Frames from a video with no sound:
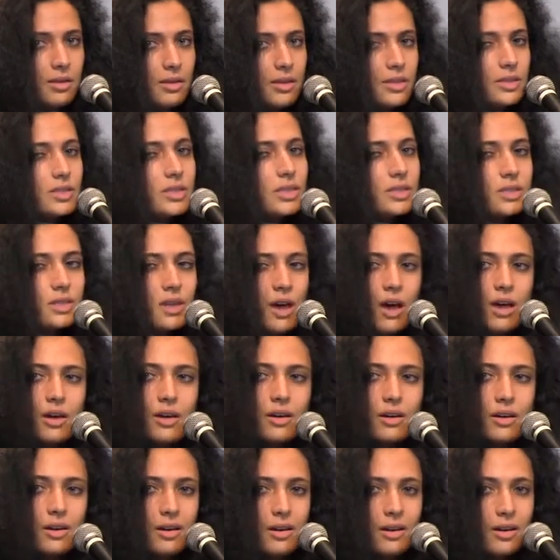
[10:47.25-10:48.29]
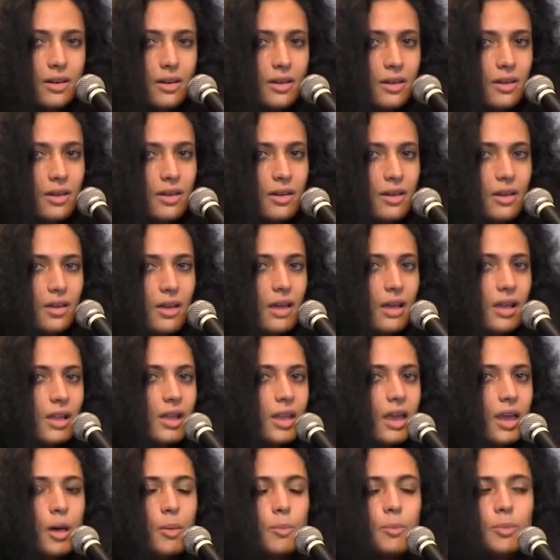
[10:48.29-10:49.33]
This is daughter.
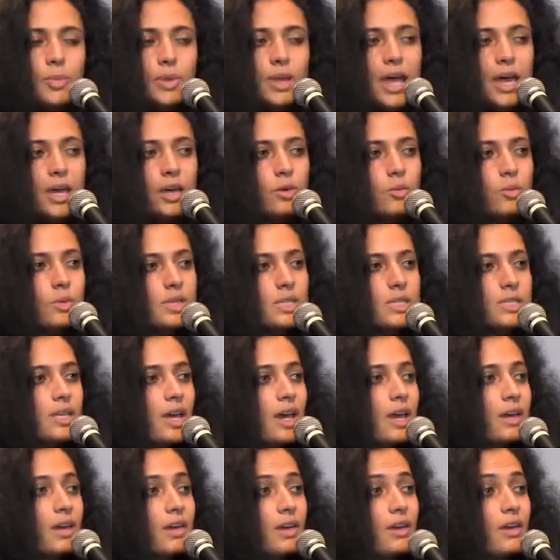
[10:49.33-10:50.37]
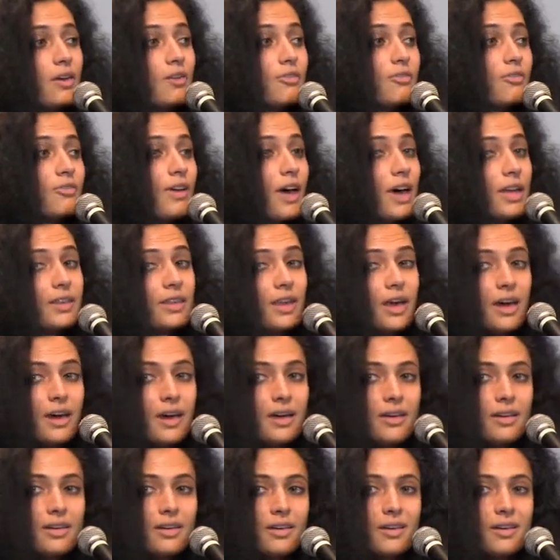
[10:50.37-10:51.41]
Lamplight reciting a
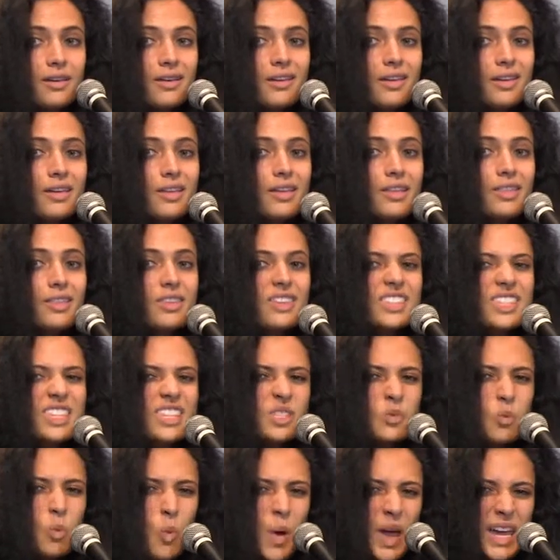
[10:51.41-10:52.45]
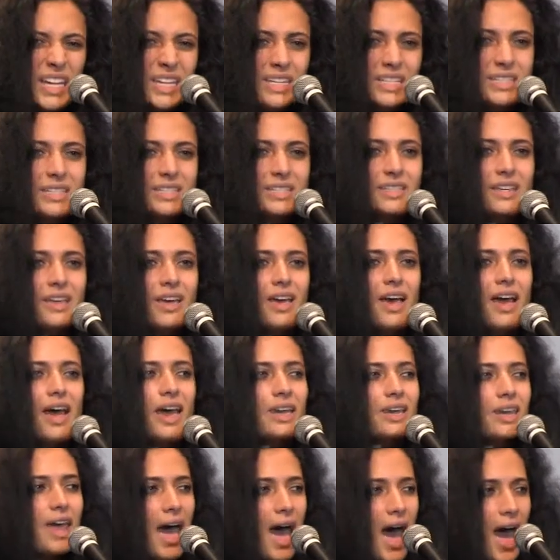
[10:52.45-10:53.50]
fatha. This is wait
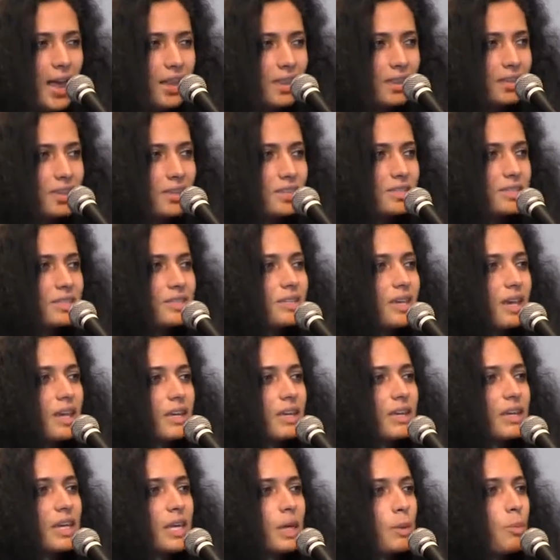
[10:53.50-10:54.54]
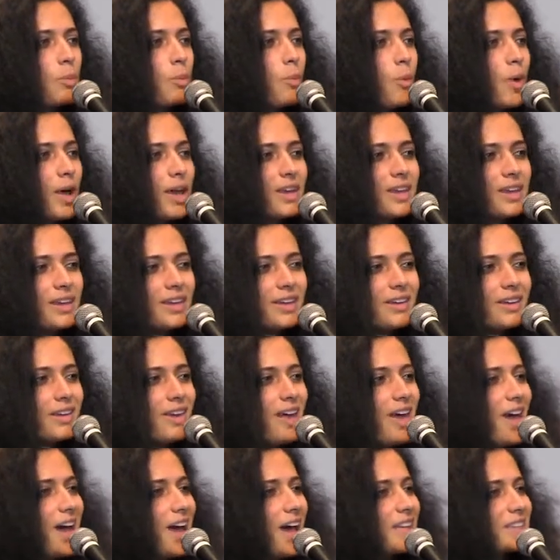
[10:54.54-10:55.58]
and atlas and keep waiting
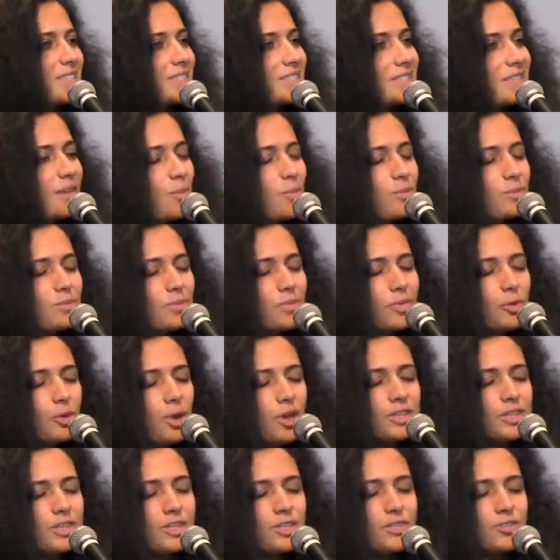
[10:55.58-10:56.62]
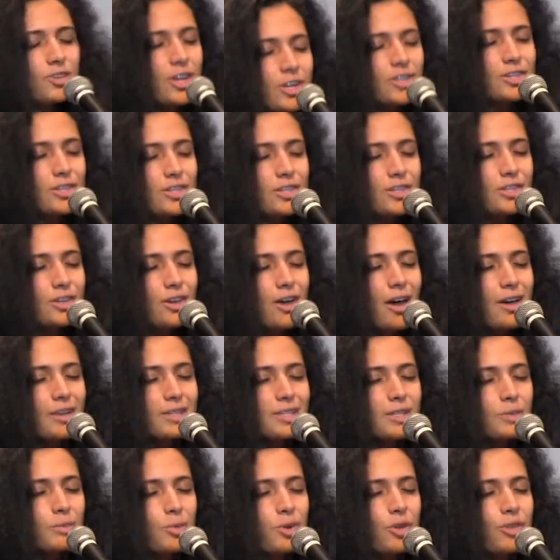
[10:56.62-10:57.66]
as some thread stretches
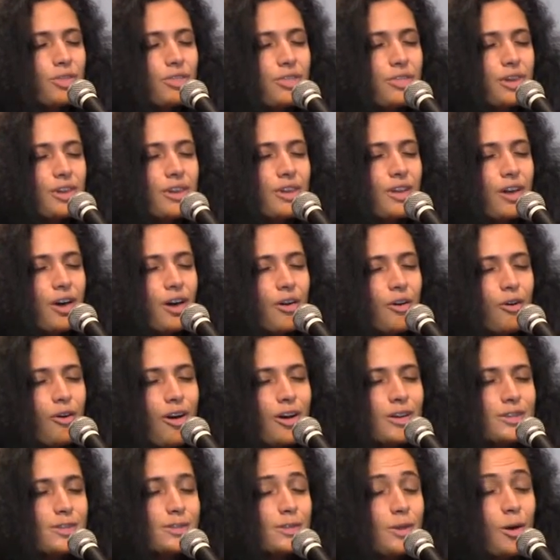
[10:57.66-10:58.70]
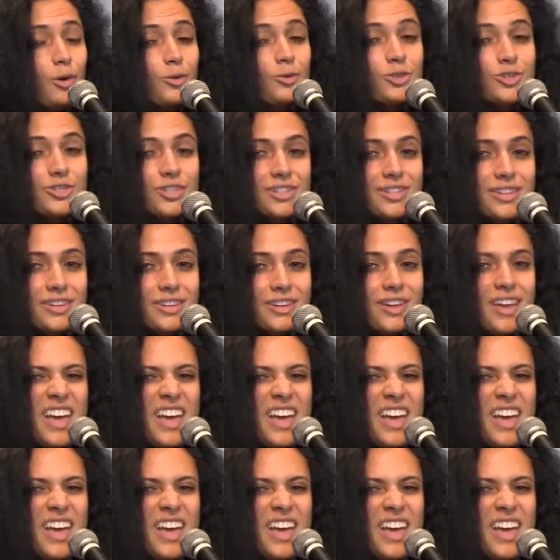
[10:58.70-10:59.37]
gossamer across ocean.